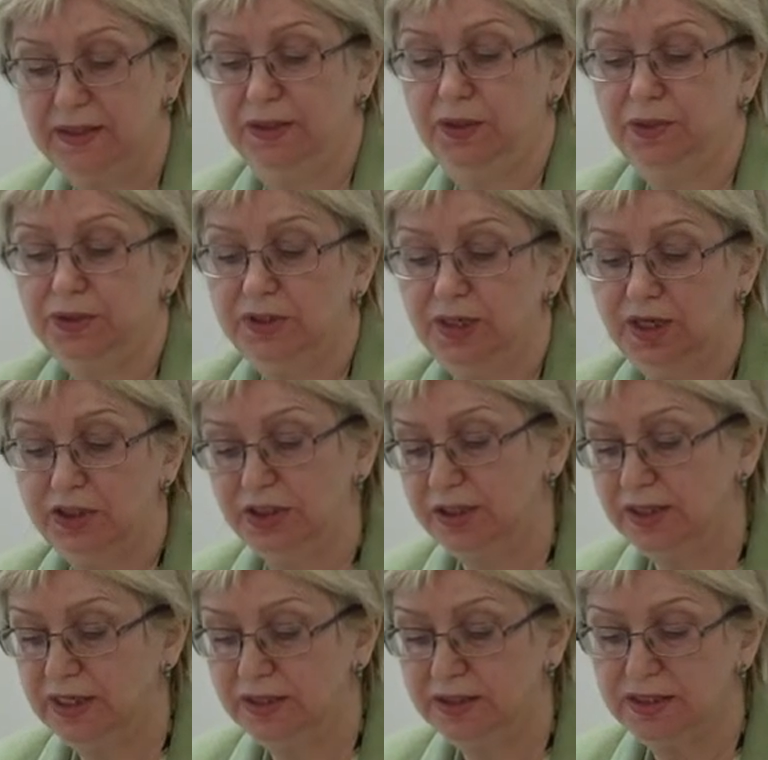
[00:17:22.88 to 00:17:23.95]
use such
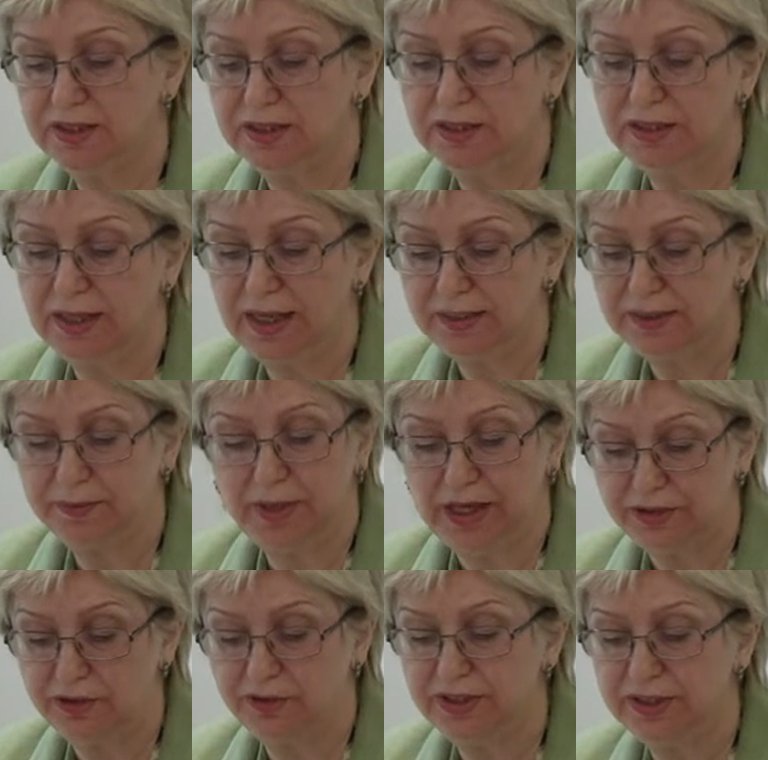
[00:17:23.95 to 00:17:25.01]
sentences as
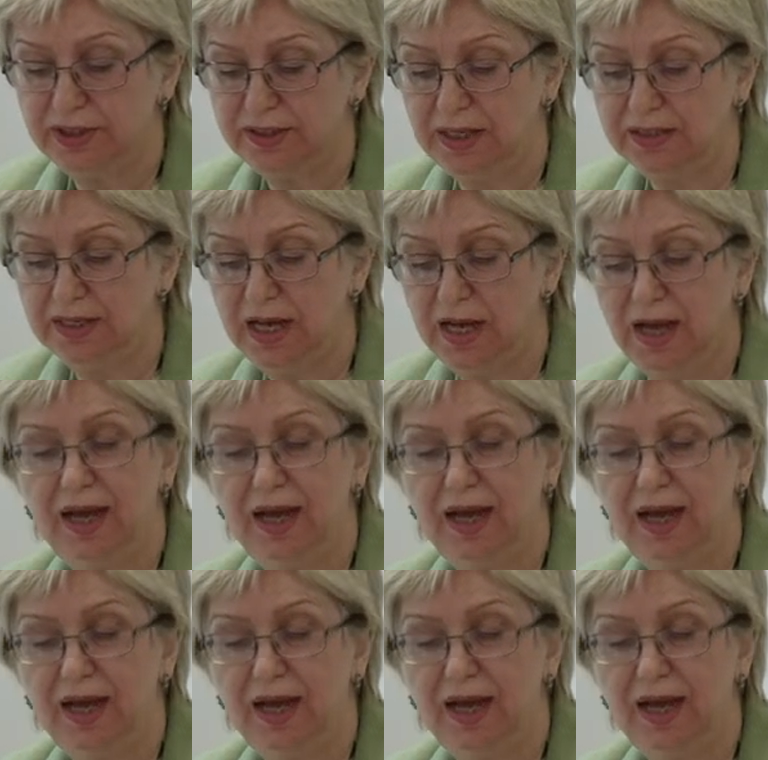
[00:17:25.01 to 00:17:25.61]
utterances as